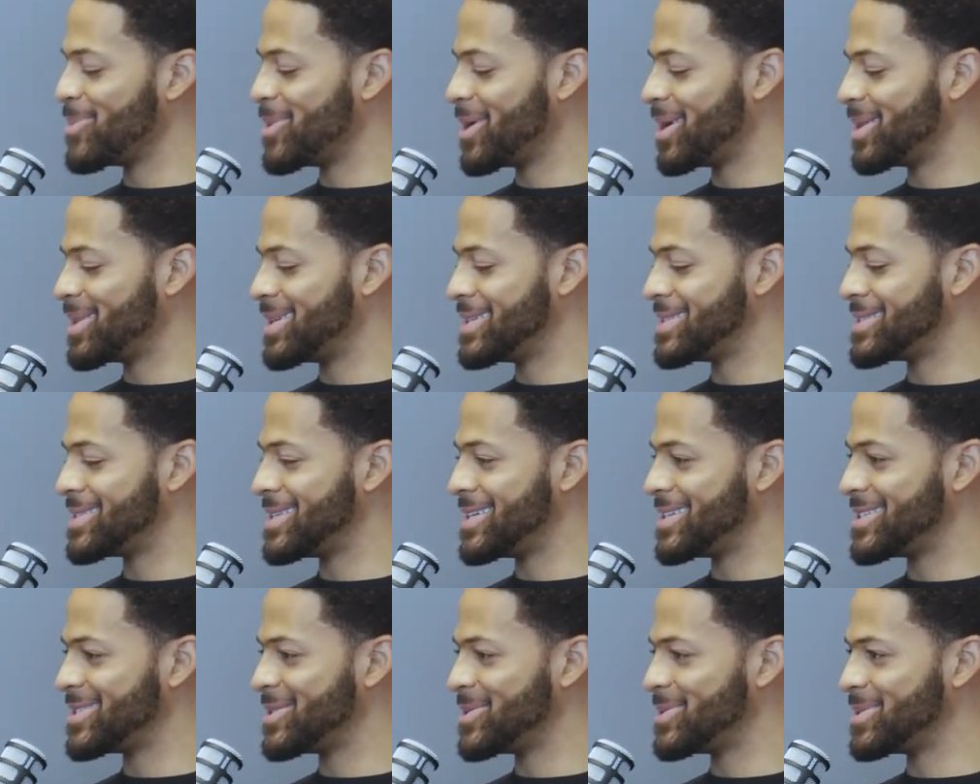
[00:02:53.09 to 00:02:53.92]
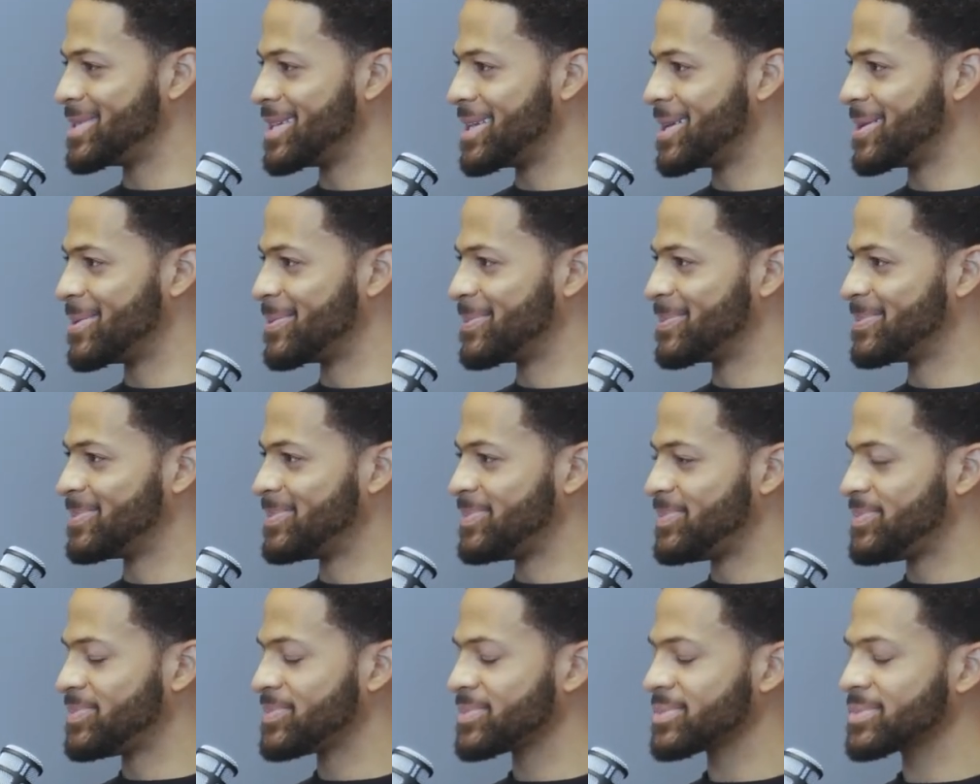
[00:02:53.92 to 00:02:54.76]
brought these tissues here.
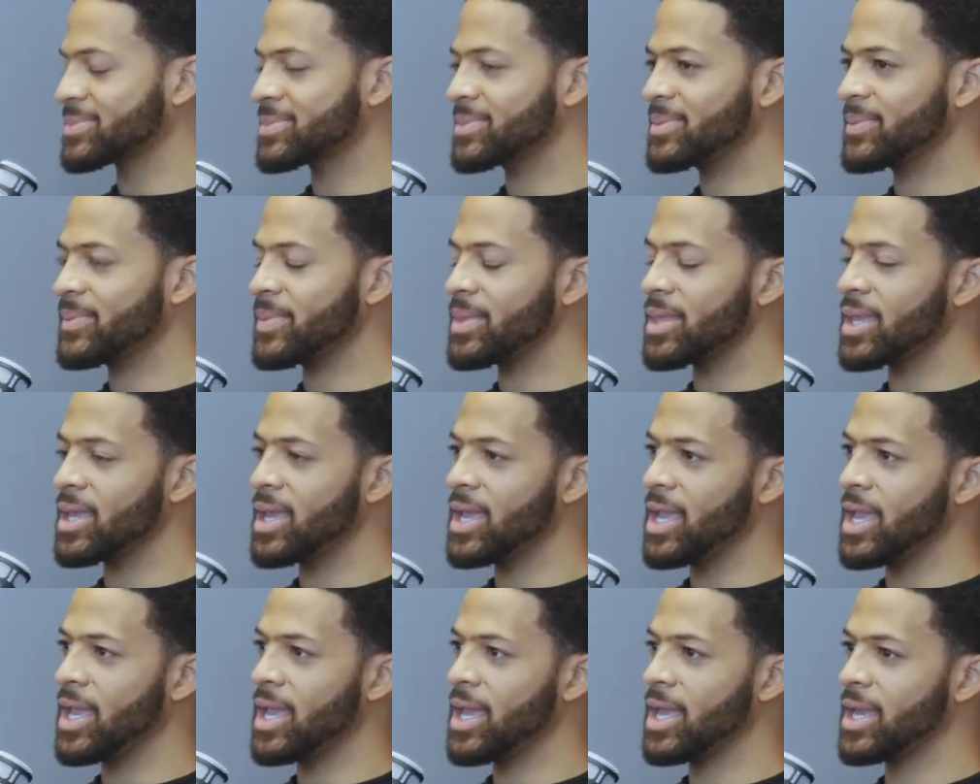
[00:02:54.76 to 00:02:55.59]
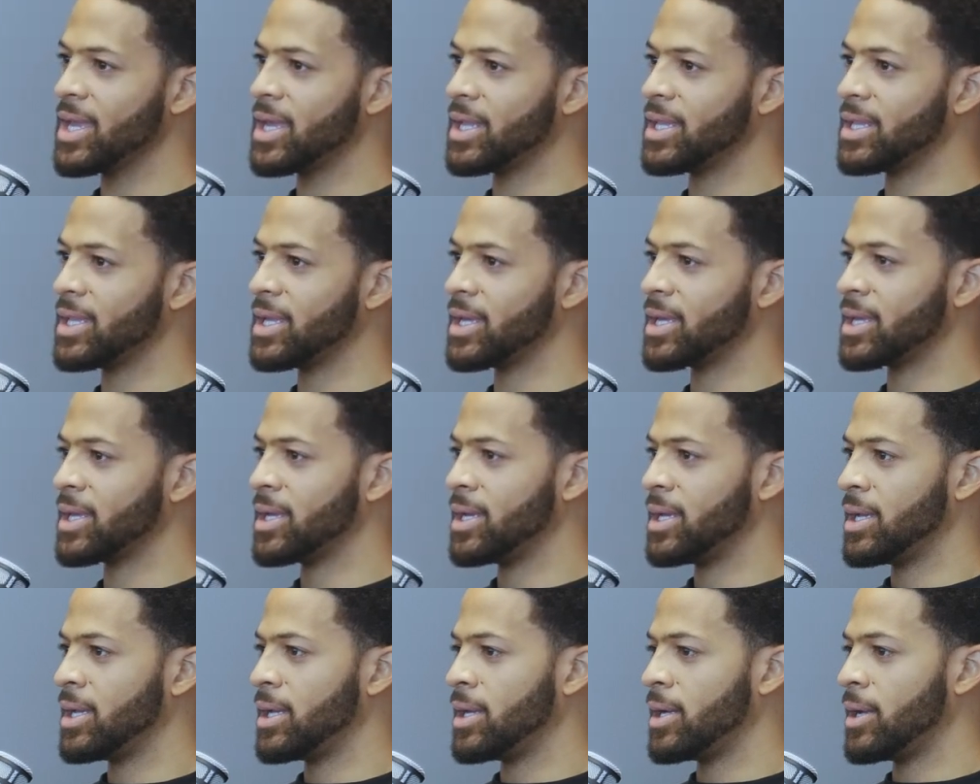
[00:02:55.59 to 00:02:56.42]
And uh,
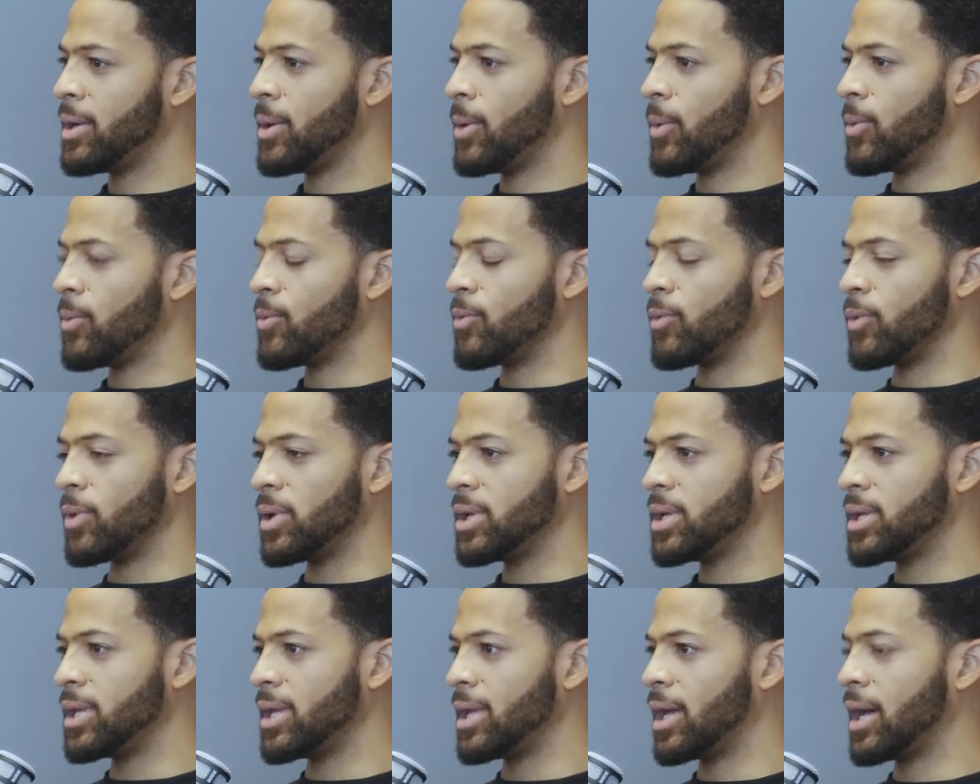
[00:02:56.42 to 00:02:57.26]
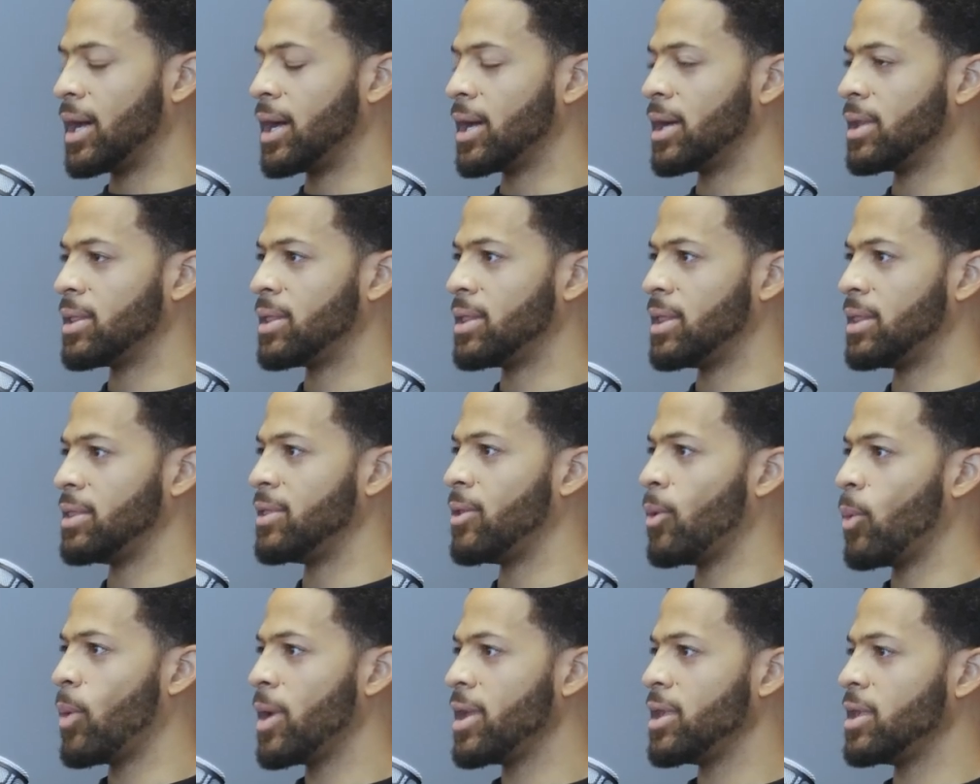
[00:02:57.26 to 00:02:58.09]
really,
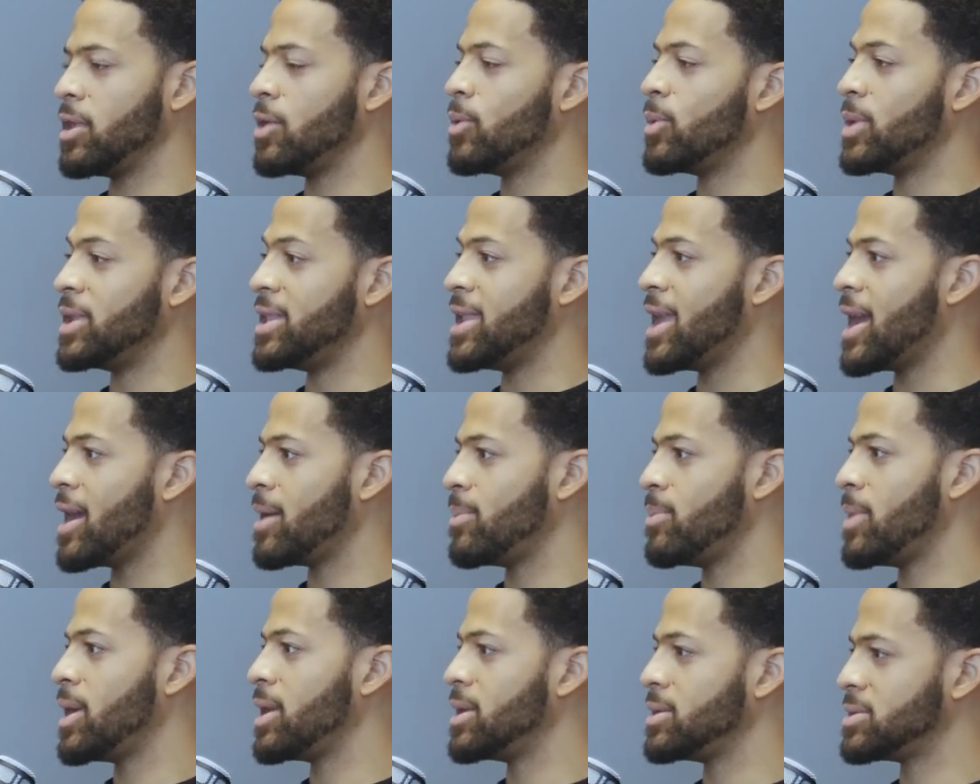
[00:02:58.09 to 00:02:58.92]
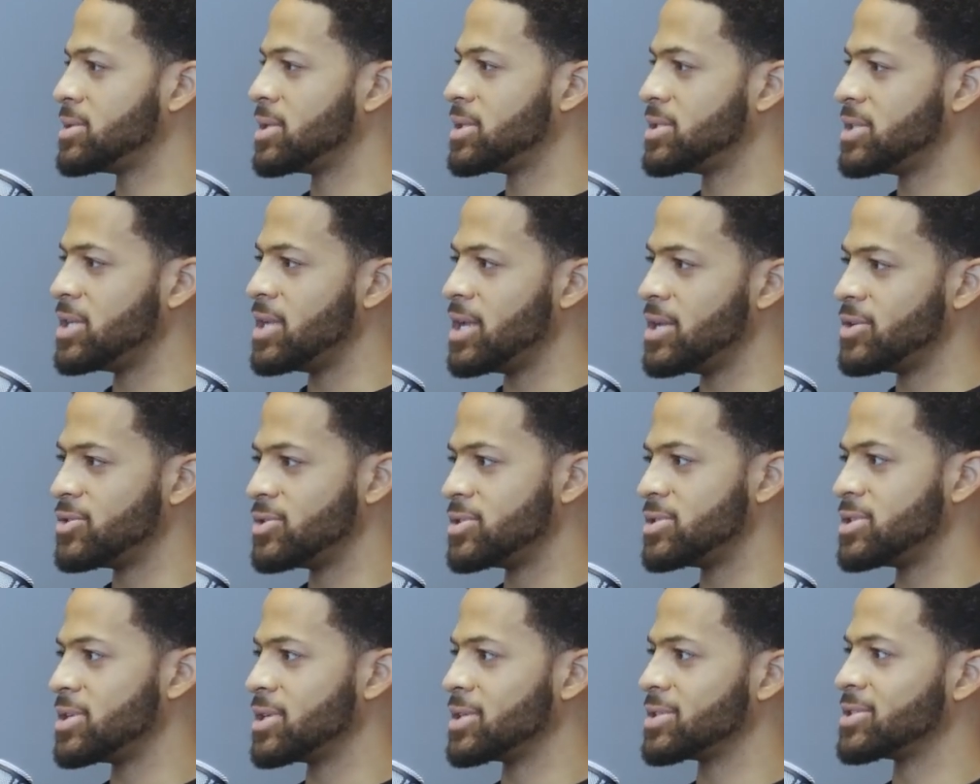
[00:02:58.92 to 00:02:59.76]
the way you and Dad met, it's such an
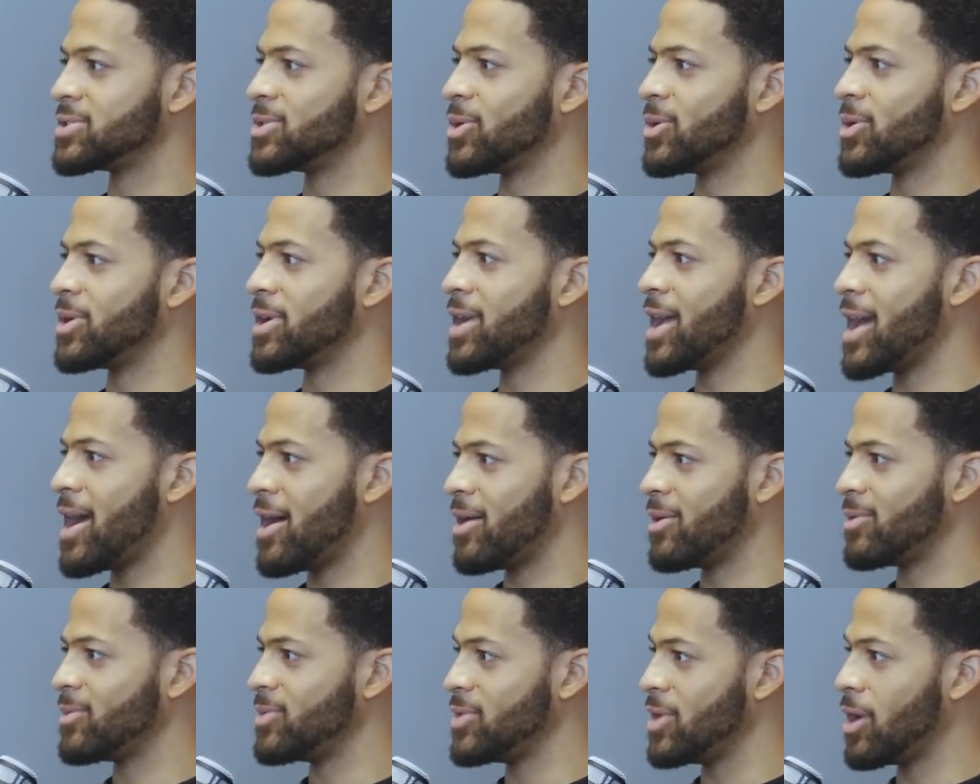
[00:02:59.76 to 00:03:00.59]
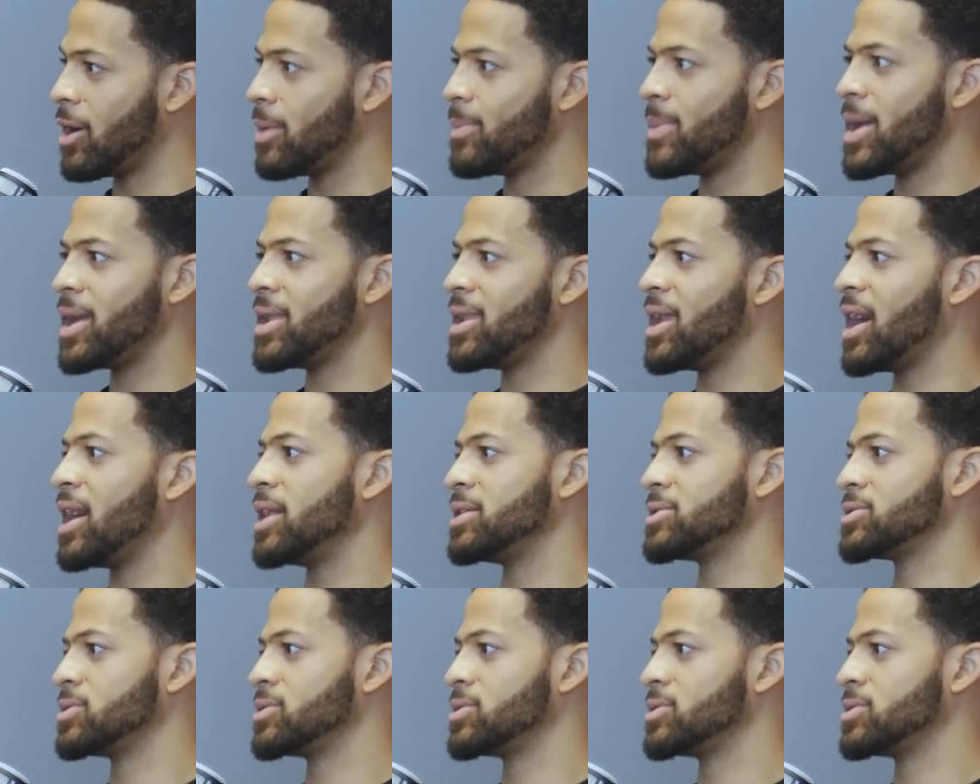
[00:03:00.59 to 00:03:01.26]
interesting story how y'all met in high